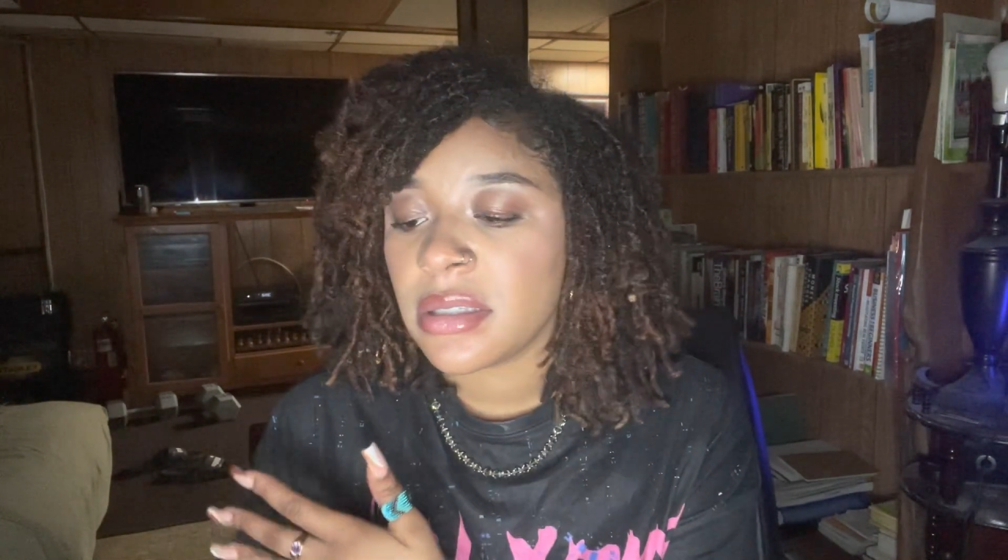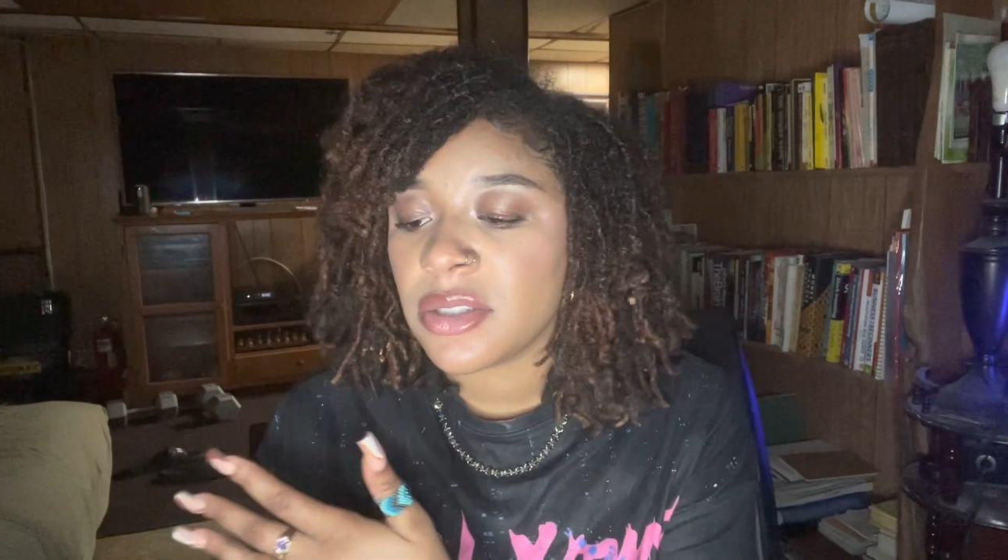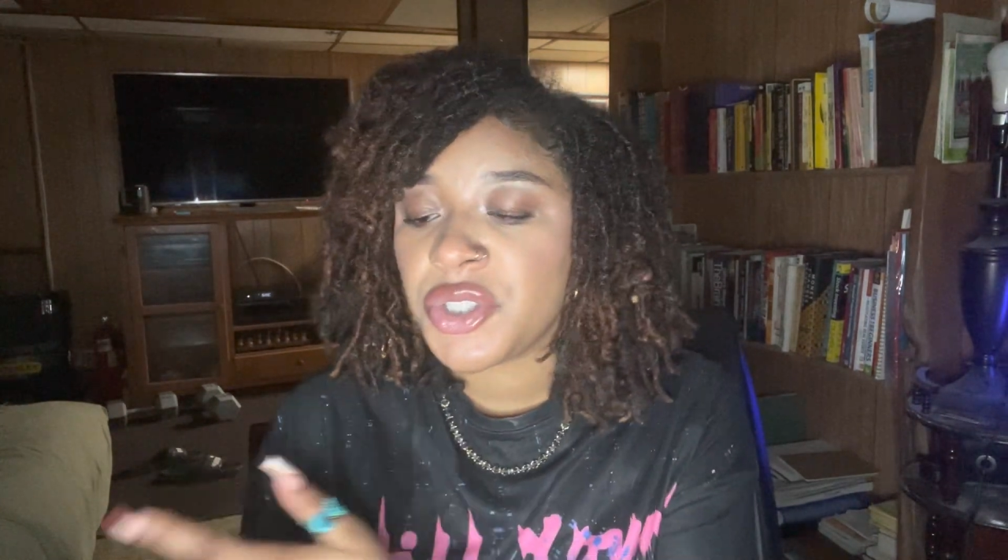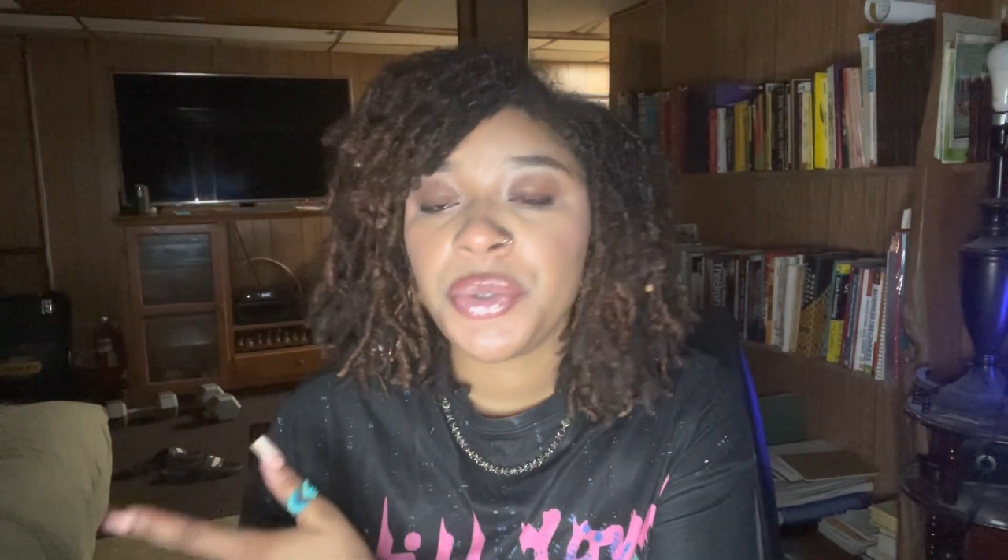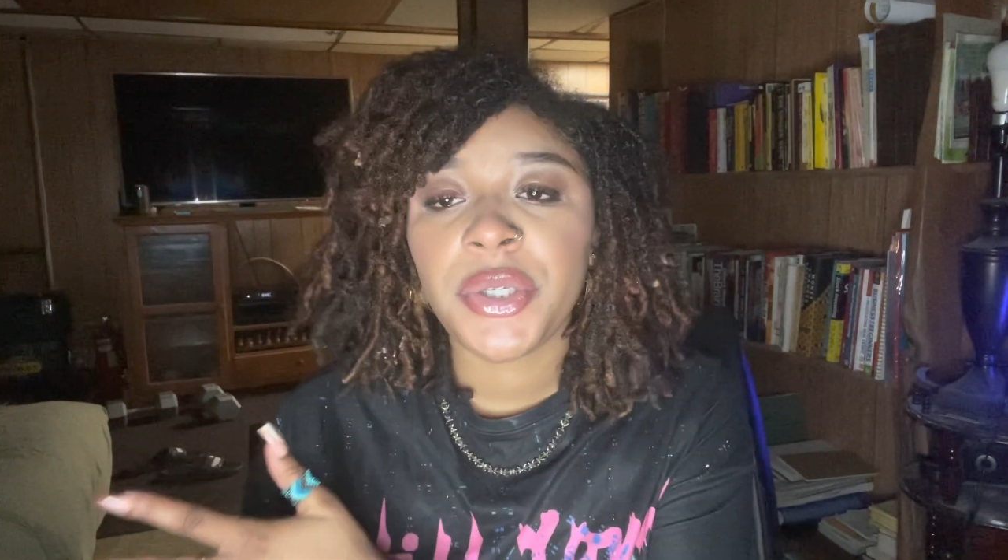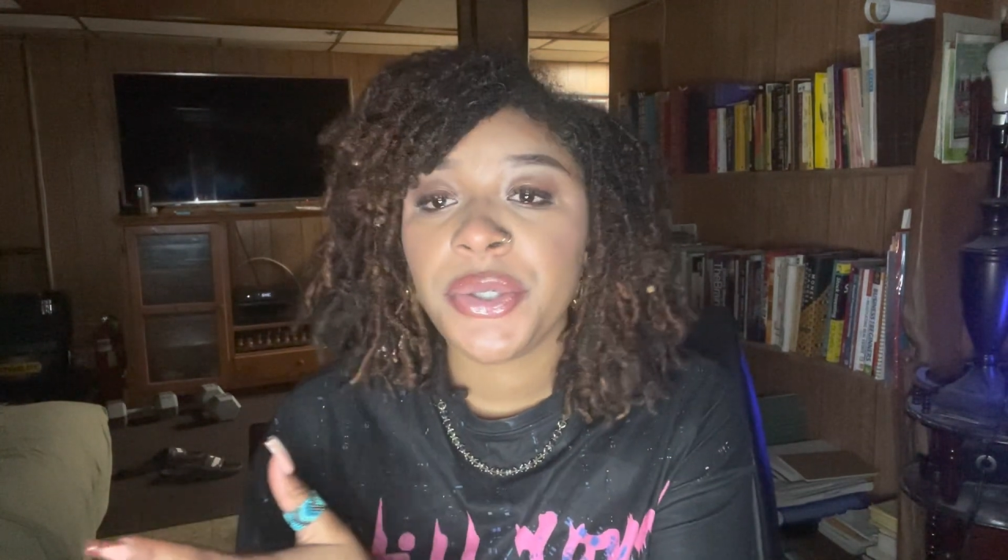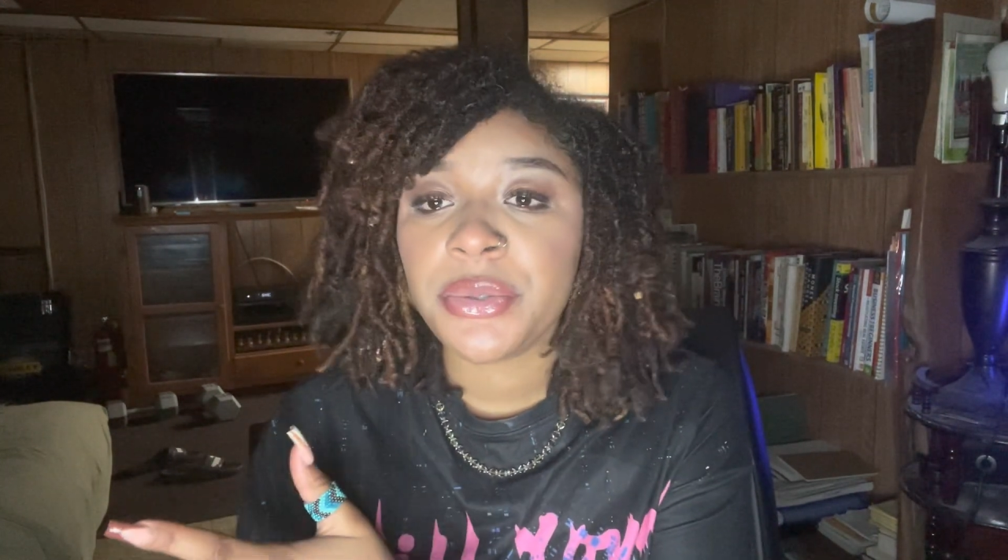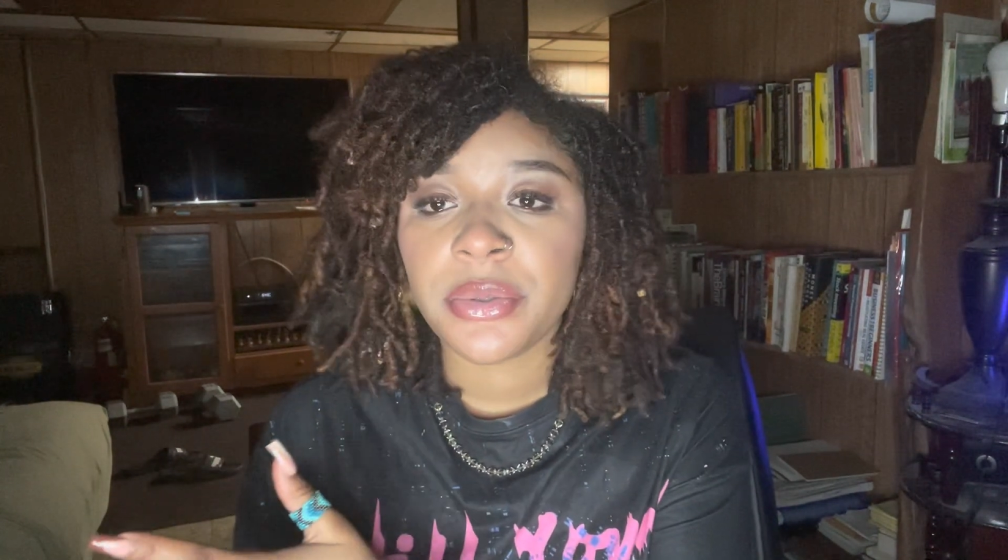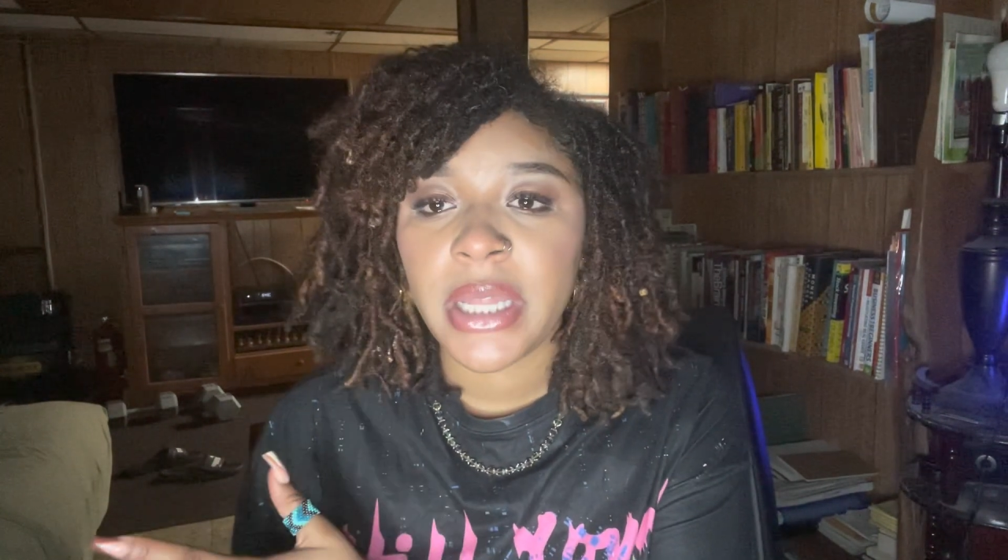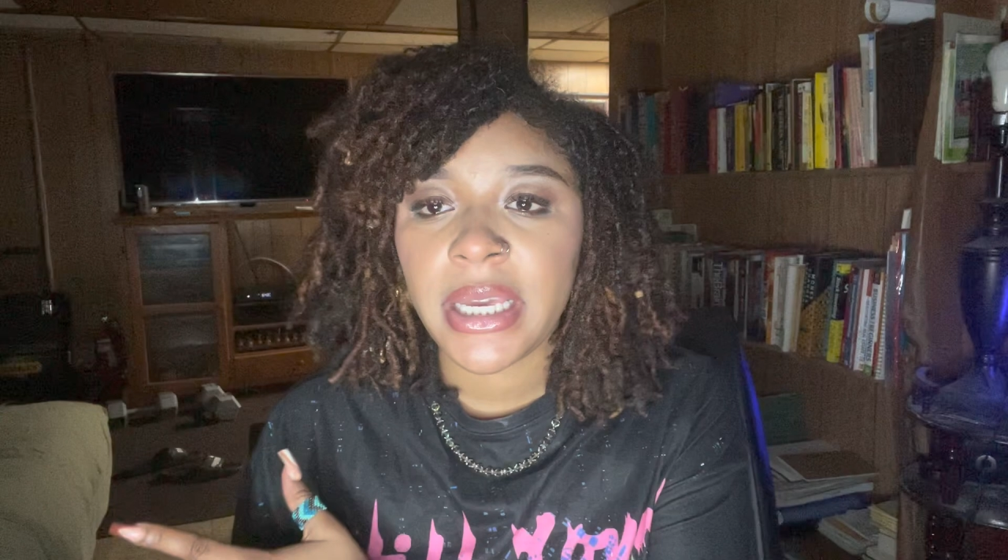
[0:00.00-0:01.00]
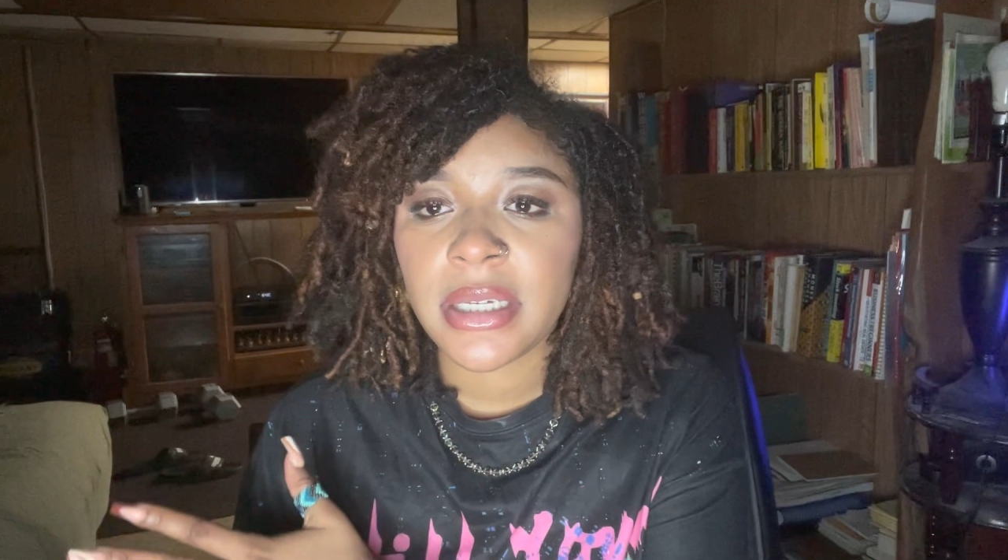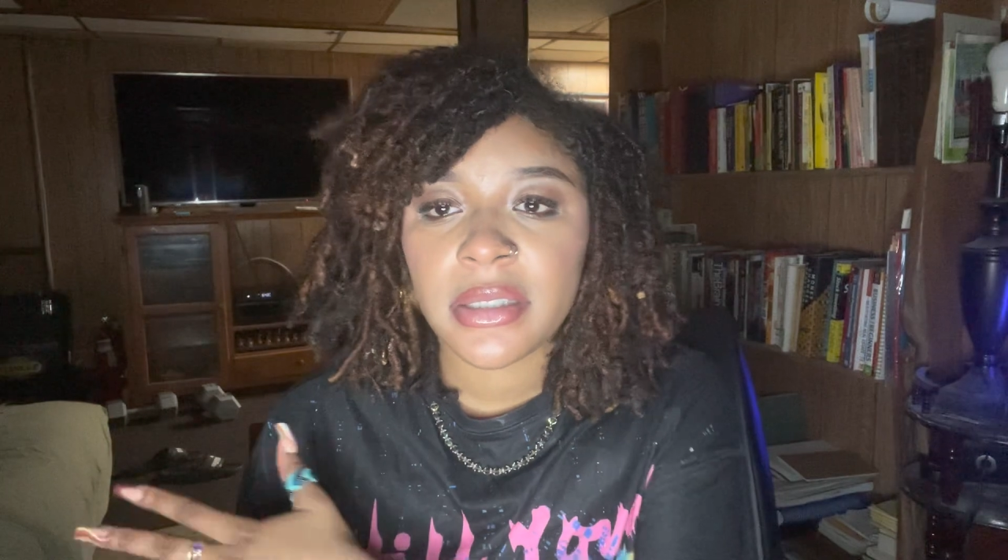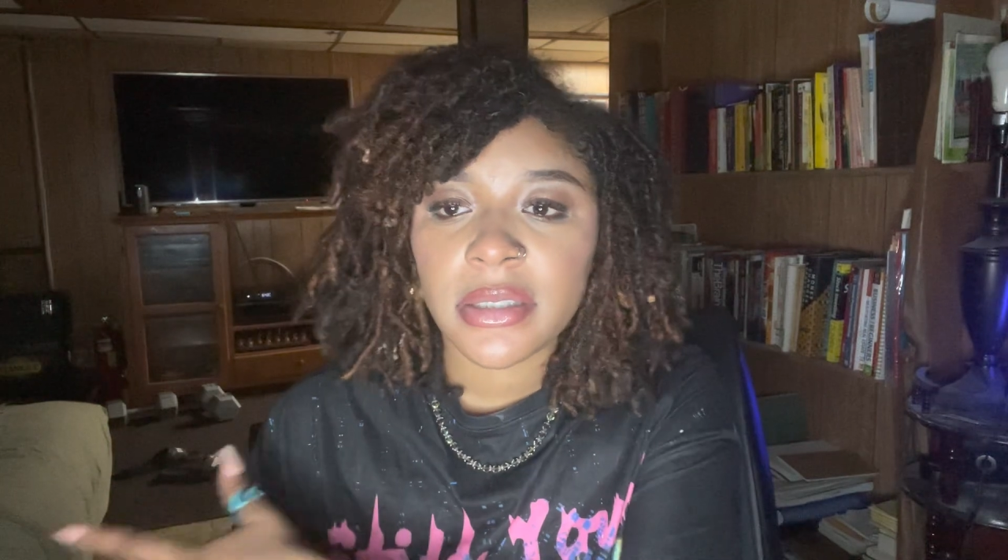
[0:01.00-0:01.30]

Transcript: do you, like,